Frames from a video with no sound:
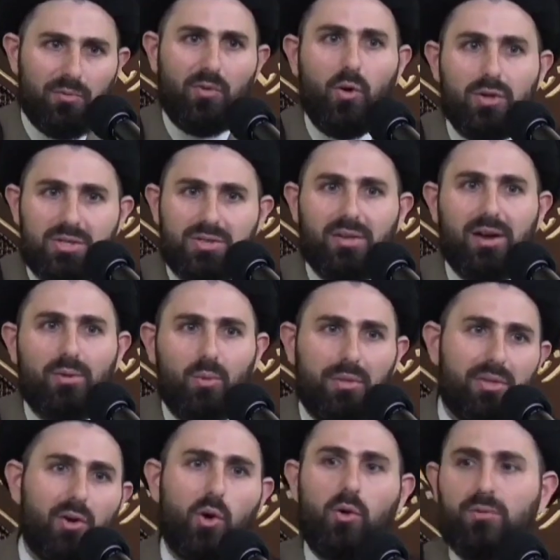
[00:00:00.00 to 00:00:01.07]
voice there when
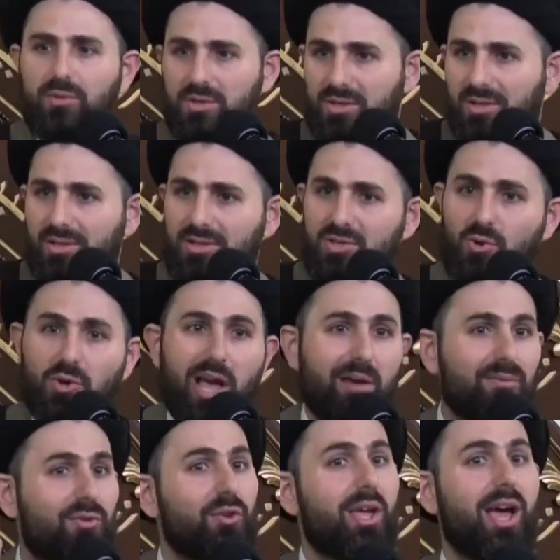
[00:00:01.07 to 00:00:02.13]
they're overseas, so you
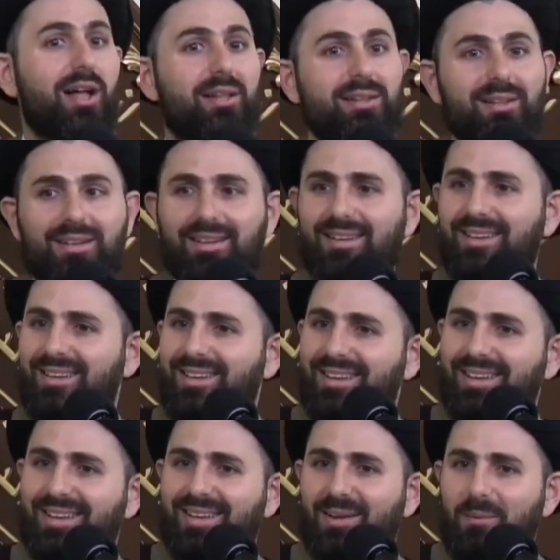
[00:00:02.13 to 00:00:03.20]
have to yell.
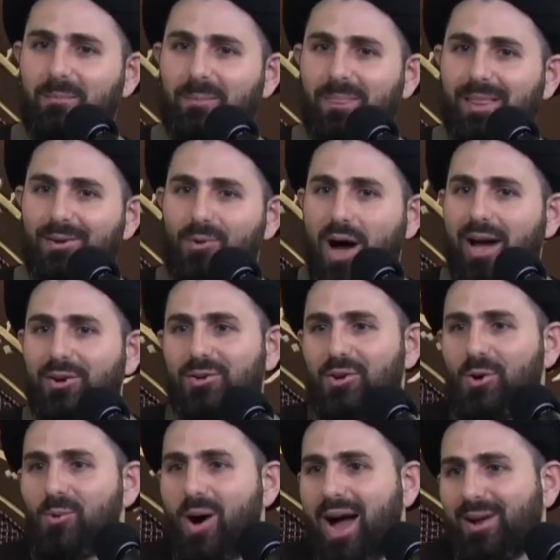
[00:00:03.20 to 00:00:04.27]
I don't
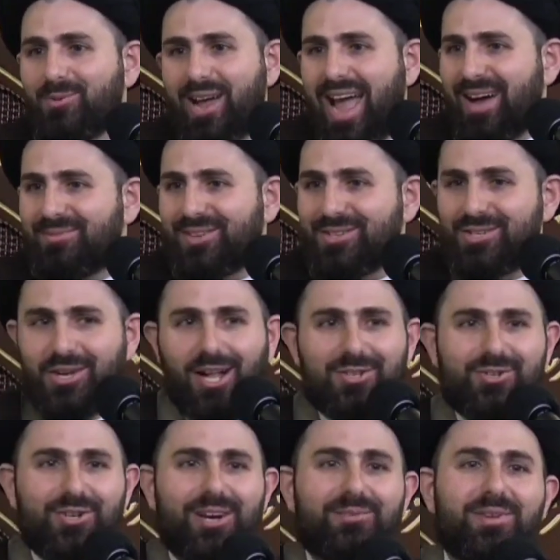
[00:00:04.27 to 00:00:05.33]
know why we have this
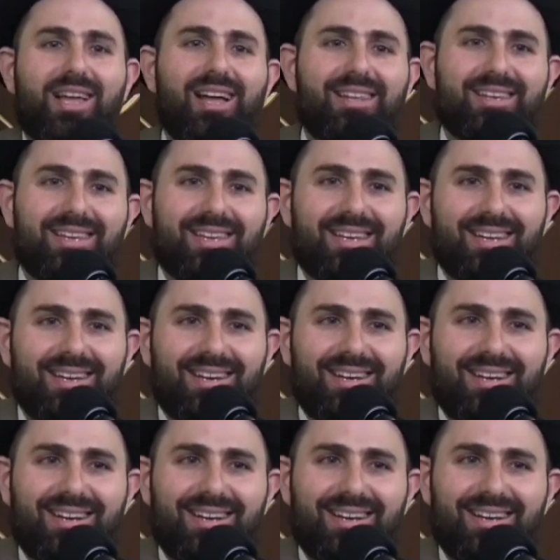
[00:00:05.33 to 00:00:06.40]
culture of yelling,
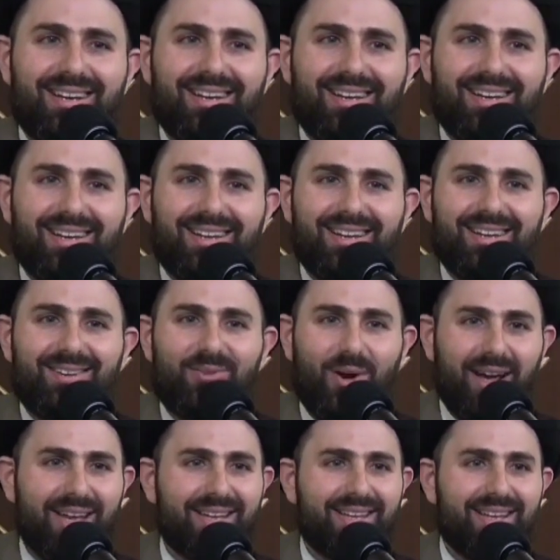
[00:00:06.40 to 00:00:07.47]

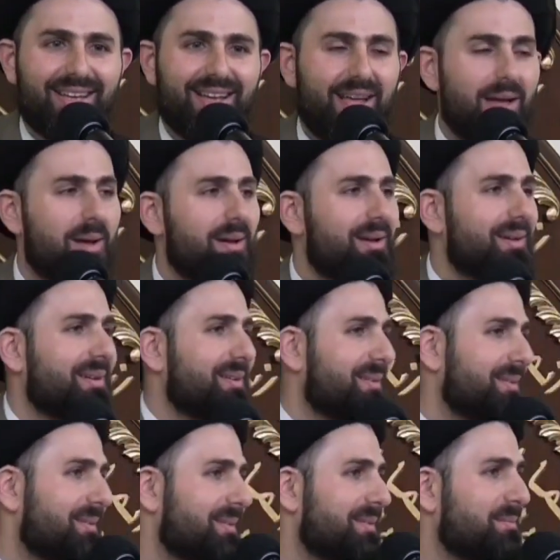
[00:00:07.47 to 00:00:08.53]
right?
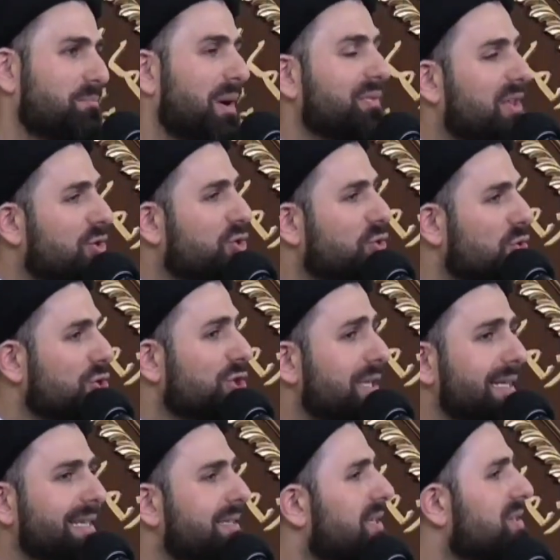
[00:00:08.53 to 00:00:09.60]
But the true
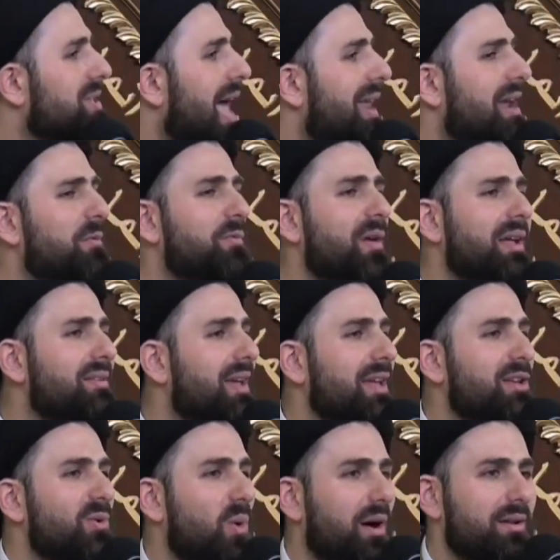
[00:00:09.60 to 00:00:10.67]
Shi'i does not offend
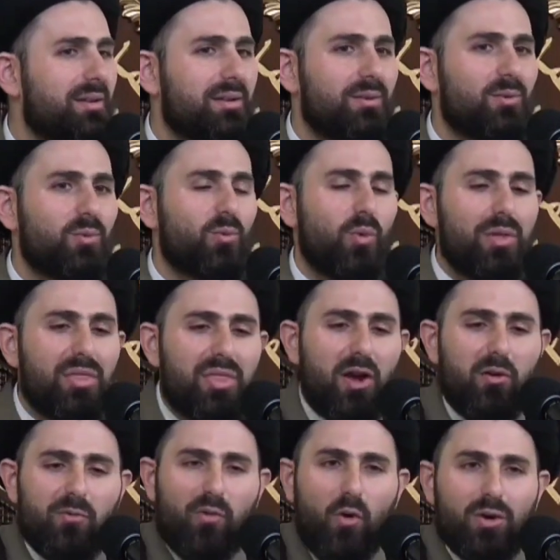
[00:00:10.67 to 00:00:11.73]
anyone. With
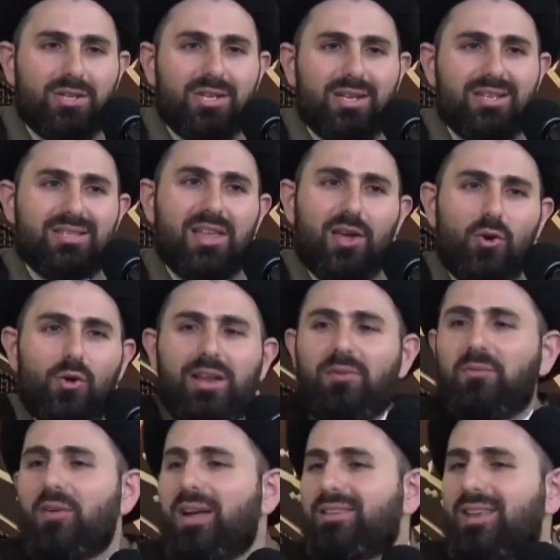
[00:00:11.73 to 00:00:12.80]
their voices, they don't
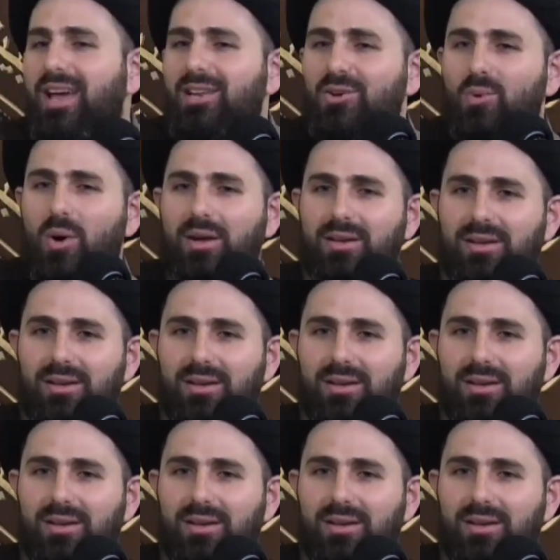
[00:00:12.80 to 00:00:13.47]
offend anyone.